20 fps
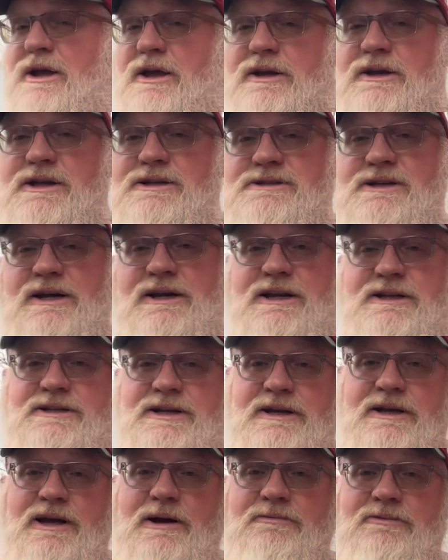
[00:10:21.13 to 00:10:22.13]
because I got to
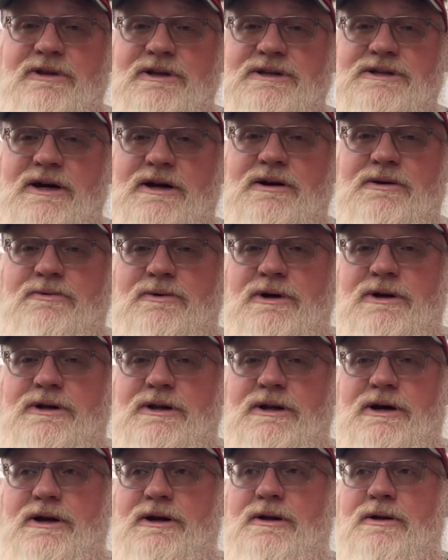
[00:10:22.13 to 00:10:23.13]
tell you, I'm really tired of
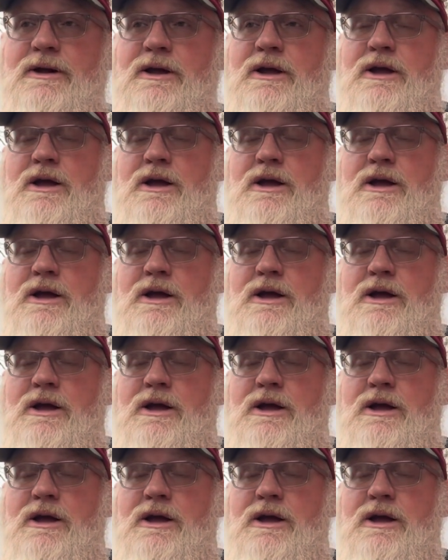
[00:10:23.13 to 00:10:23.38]
working on her.